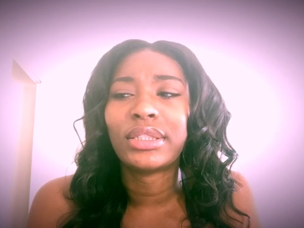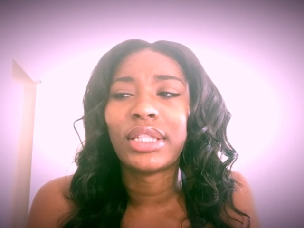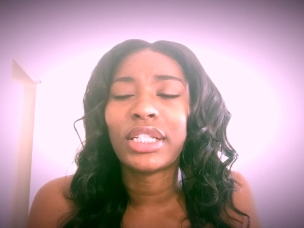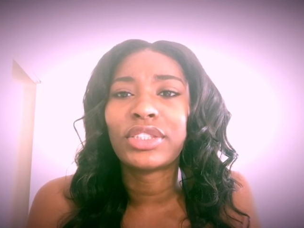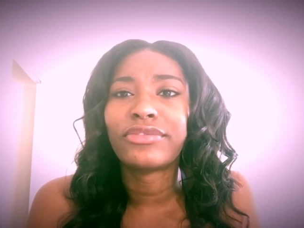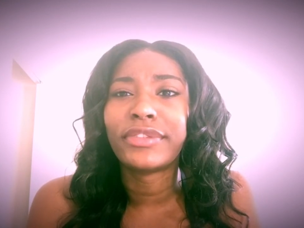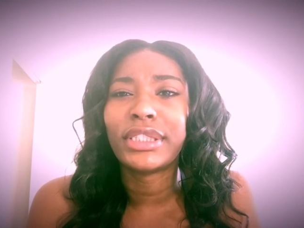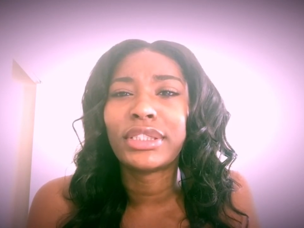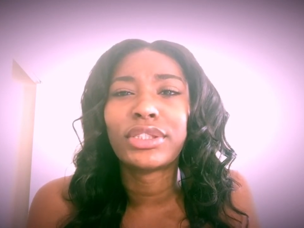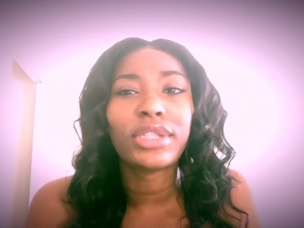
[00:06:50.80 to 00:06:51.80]
6
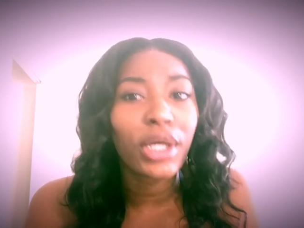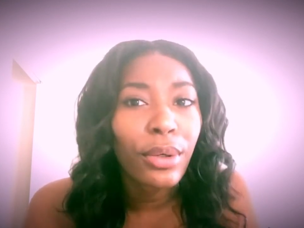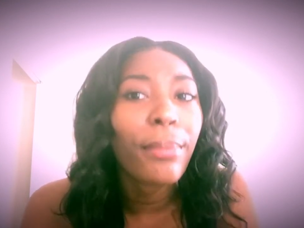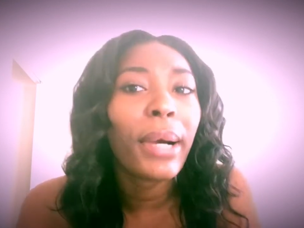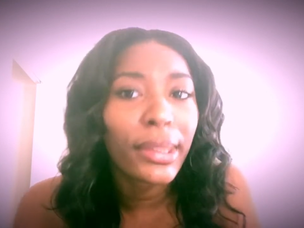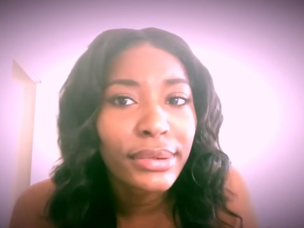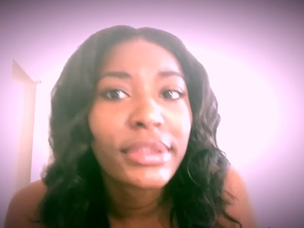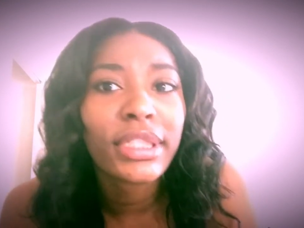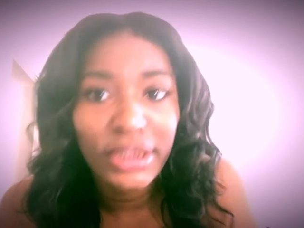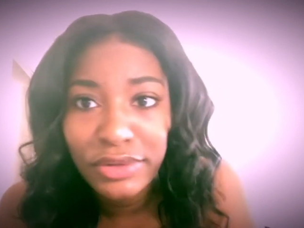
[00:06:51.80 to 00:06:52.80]
foot, so about
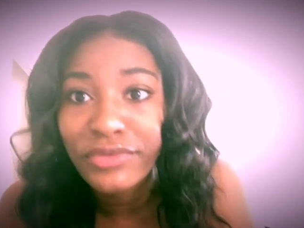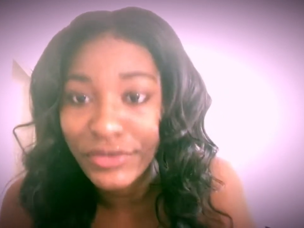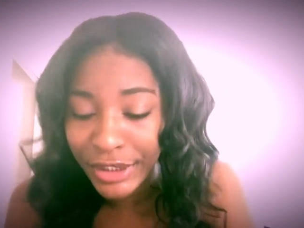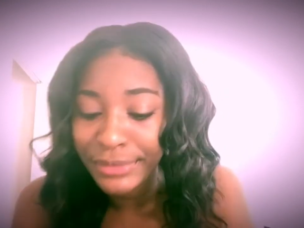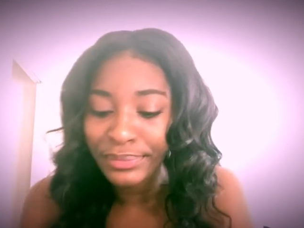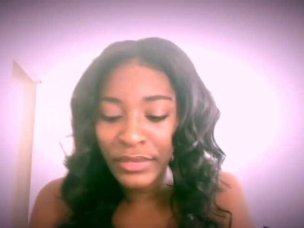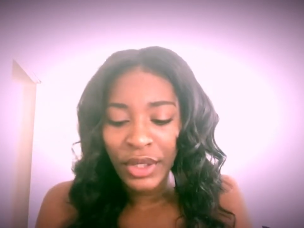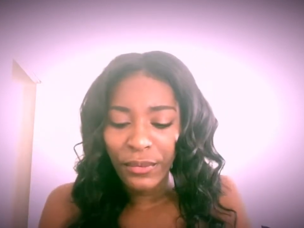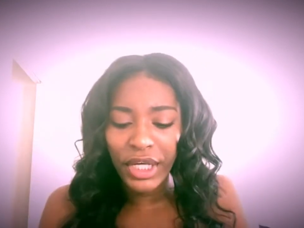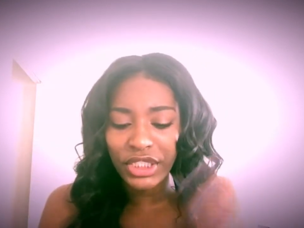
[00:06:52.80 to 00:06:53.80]
6 foot,
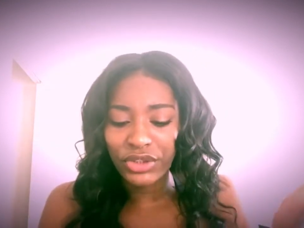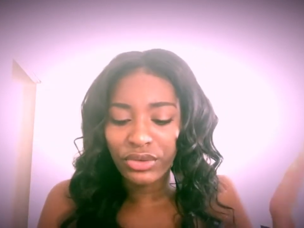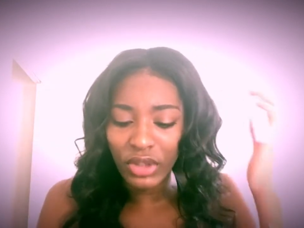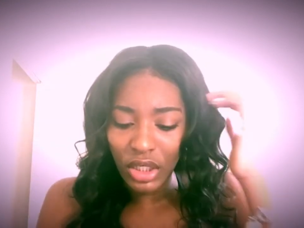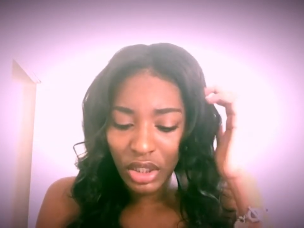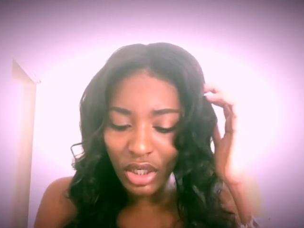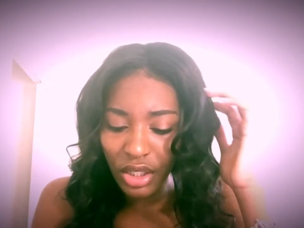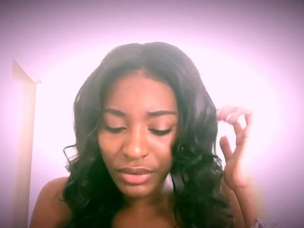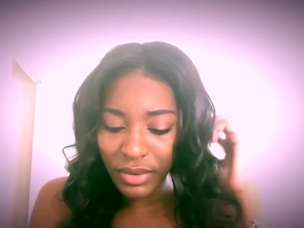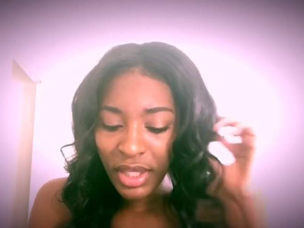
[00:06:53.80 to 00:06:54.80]
wasn't too long
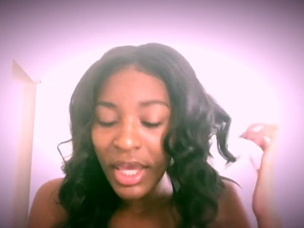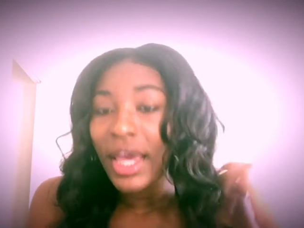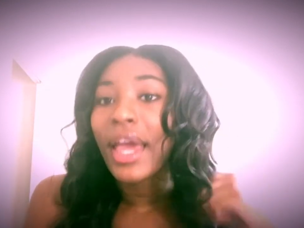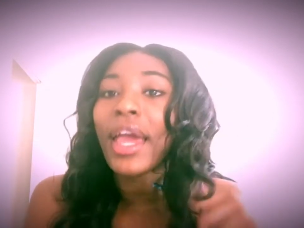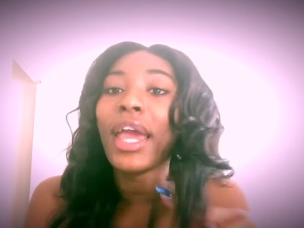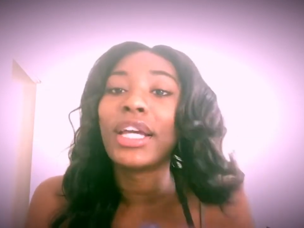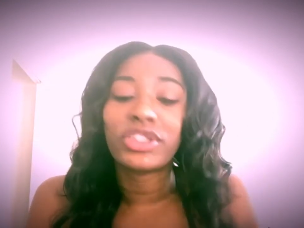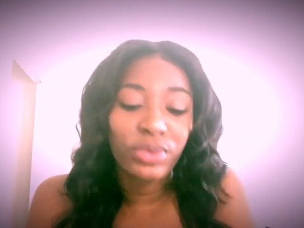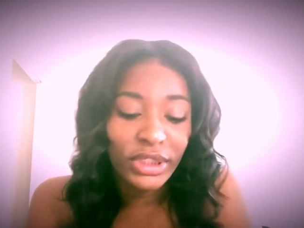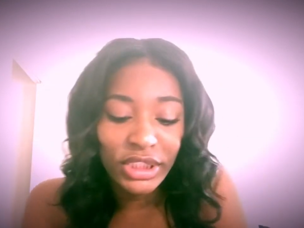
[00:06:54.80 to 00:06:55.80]
ago. And
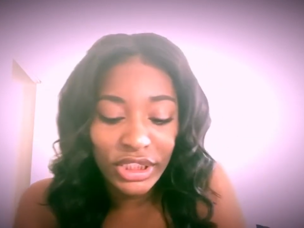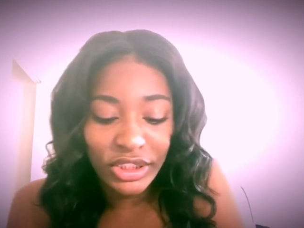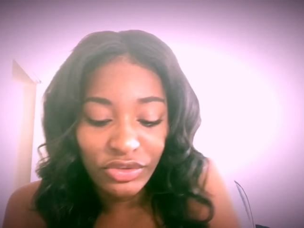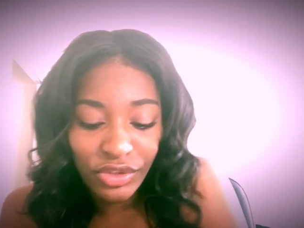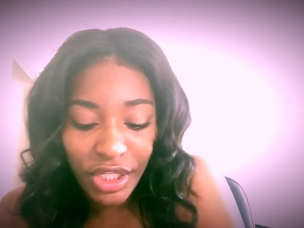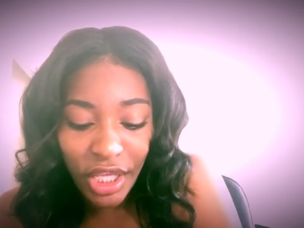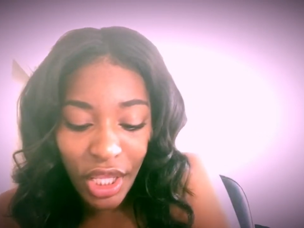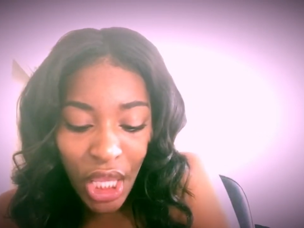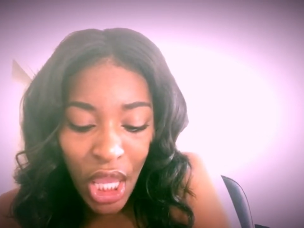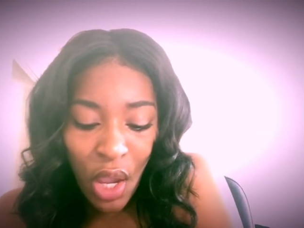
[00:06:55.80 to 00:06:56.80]
23,
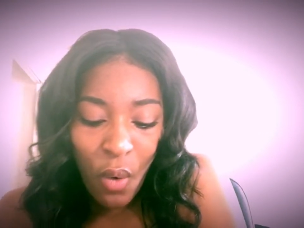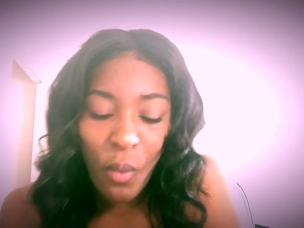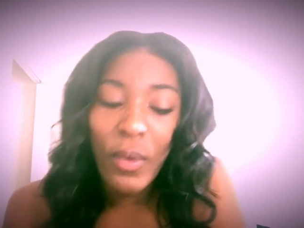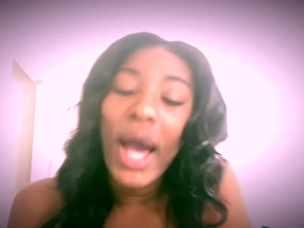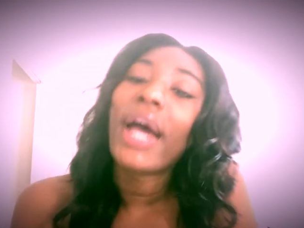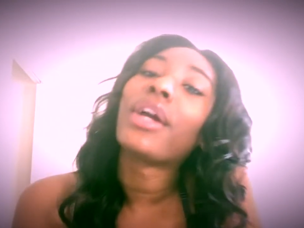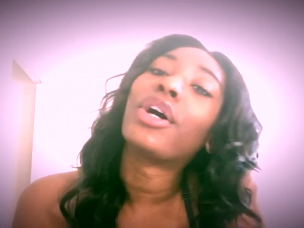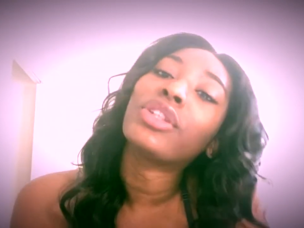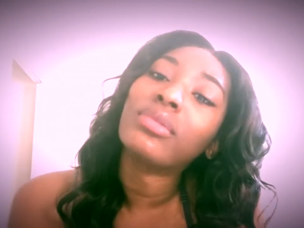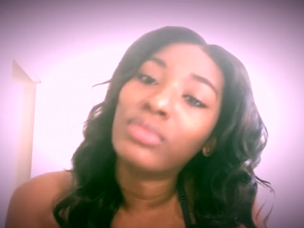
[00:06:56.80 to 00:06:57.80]
why
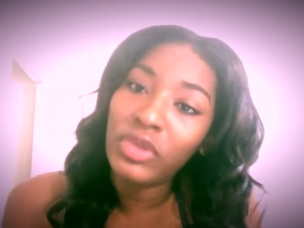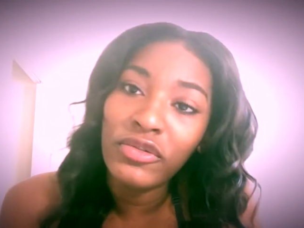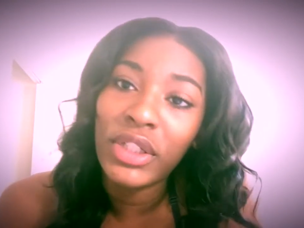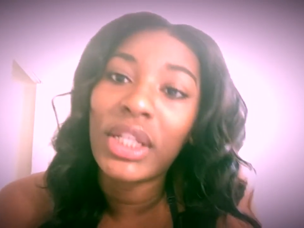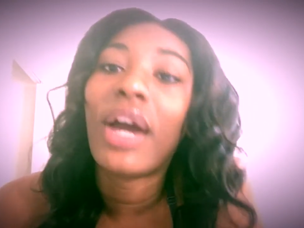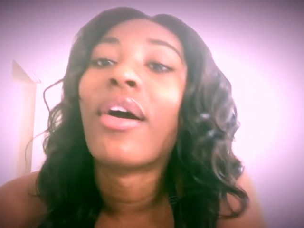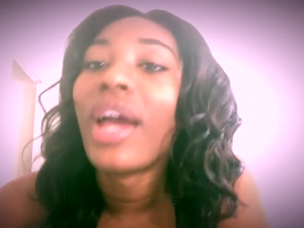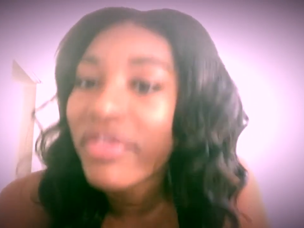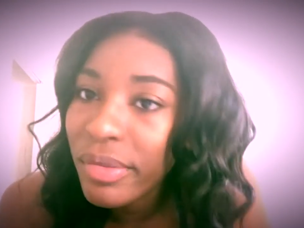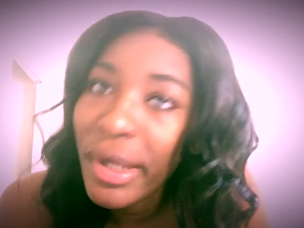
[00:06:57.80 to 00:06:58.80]
are you moving now?
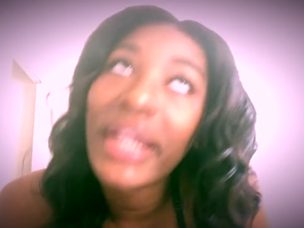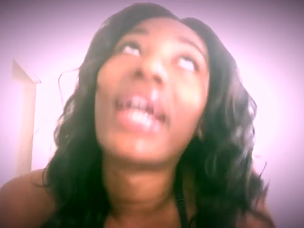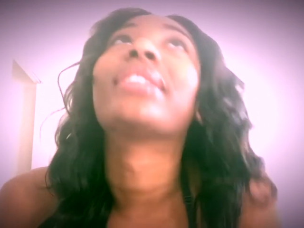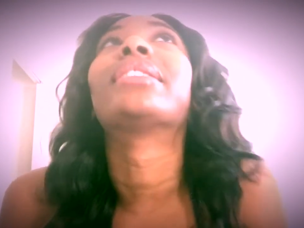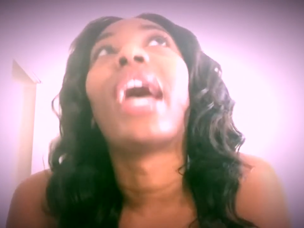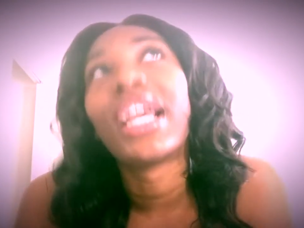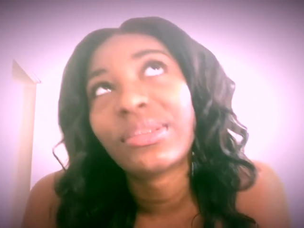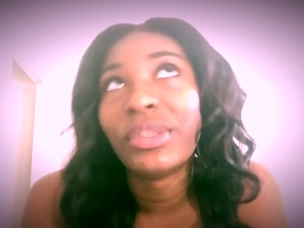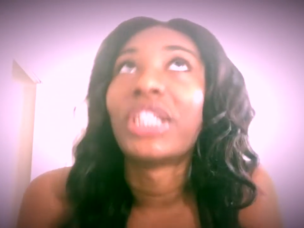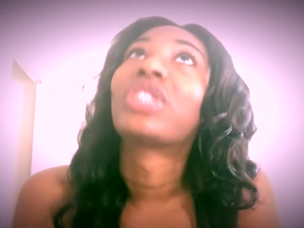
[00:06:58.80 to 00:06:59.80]
Everybody has
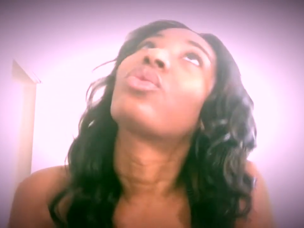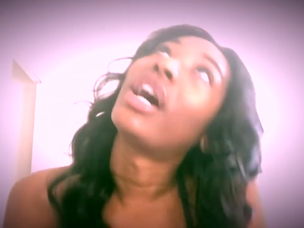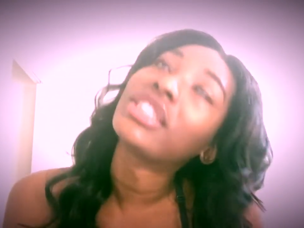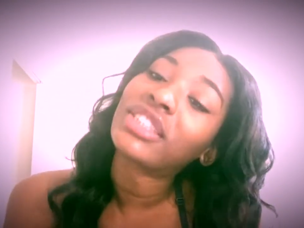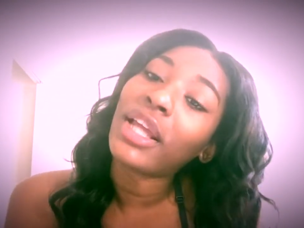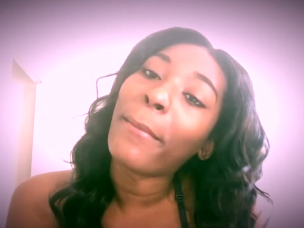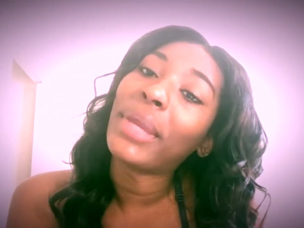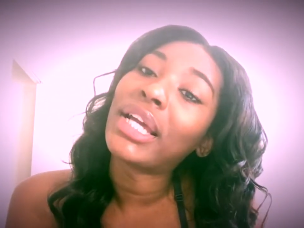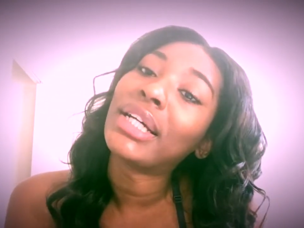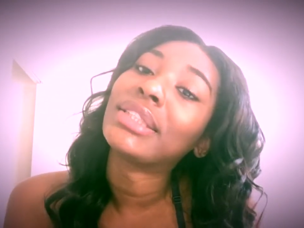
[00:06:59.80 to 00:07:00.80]
asked me this question
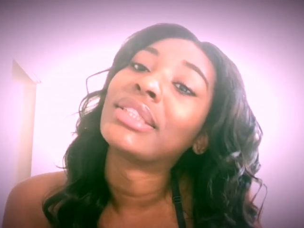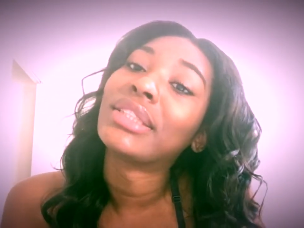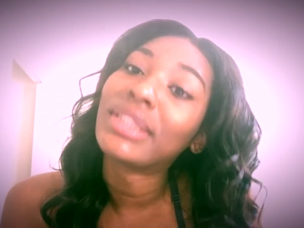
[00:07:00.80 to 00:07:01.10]
because the